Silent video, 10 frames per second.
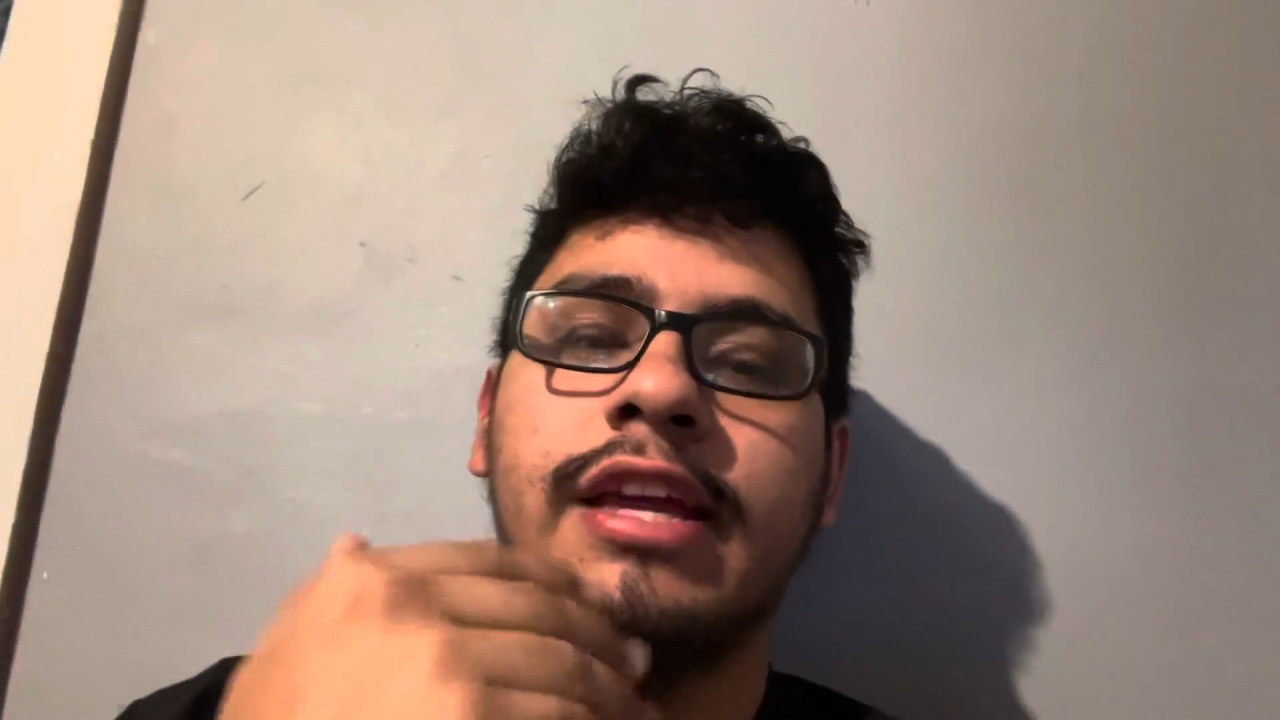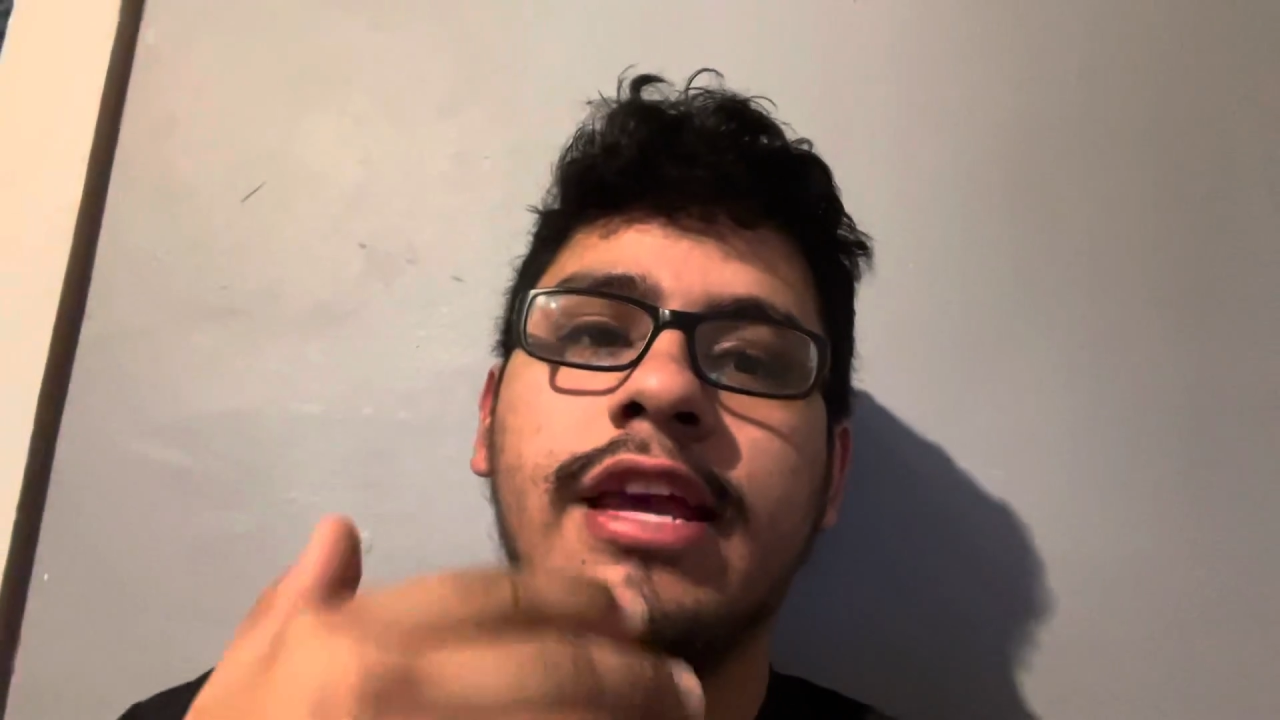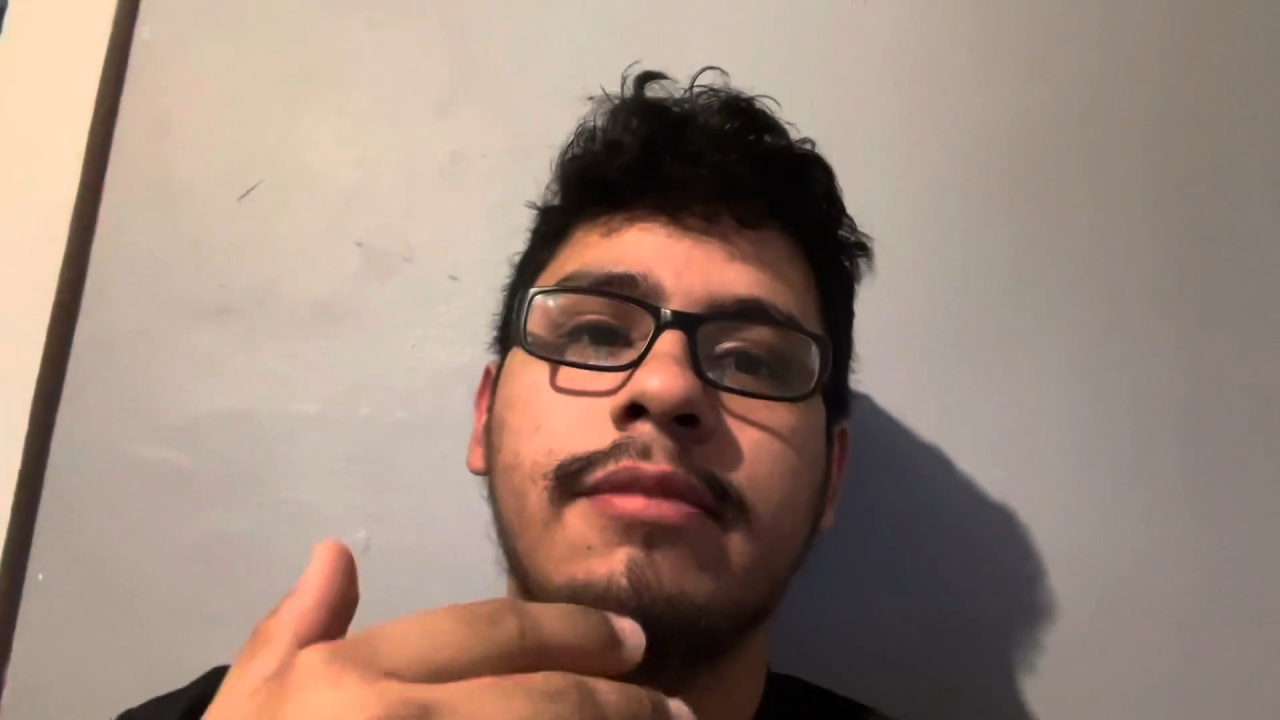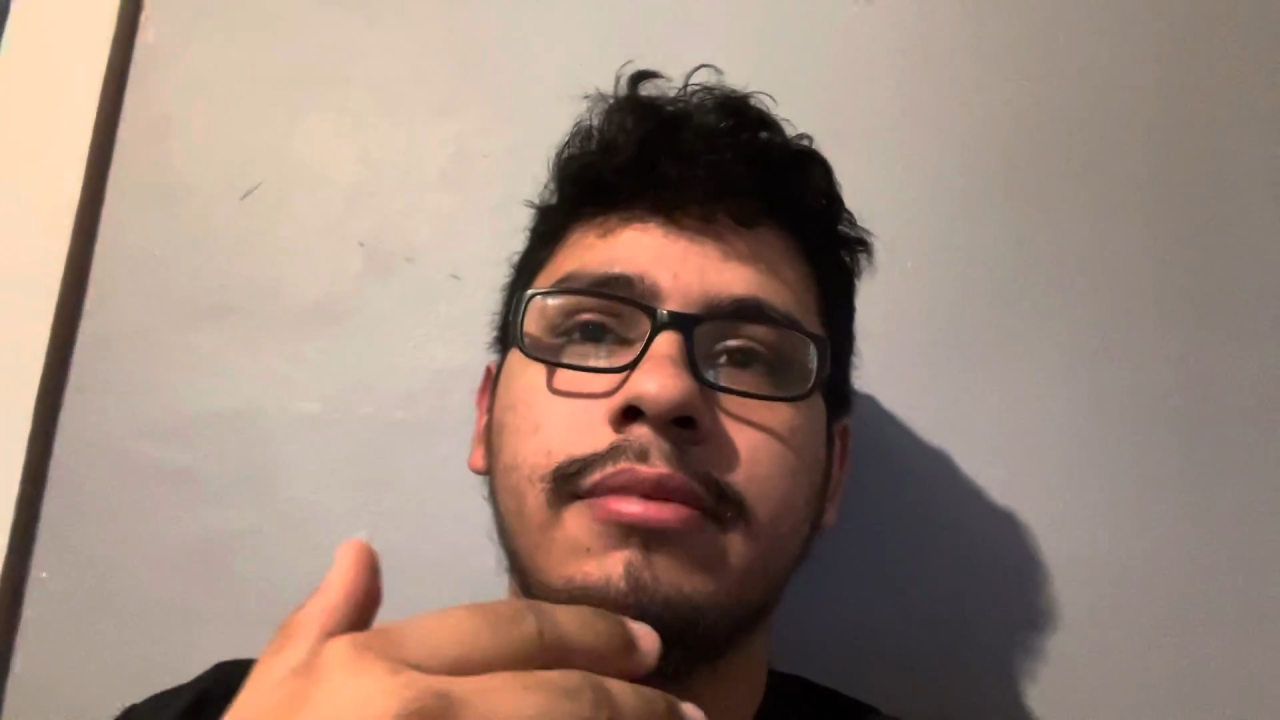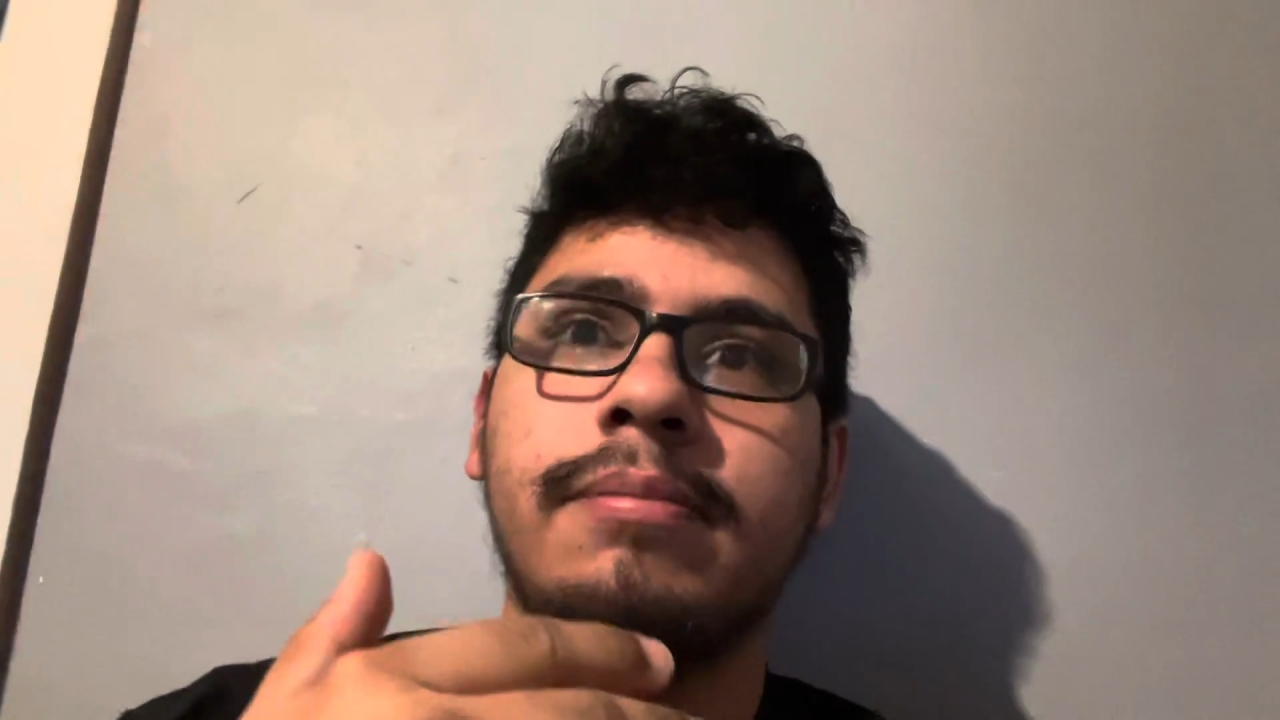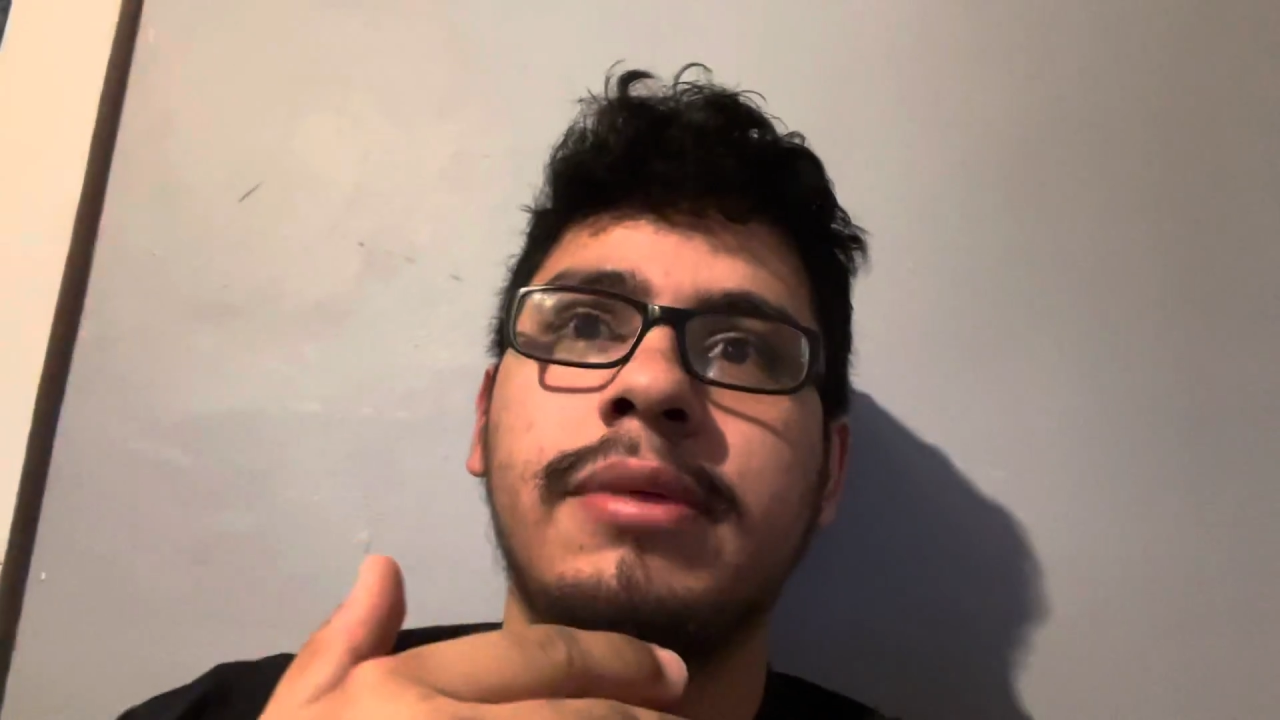can't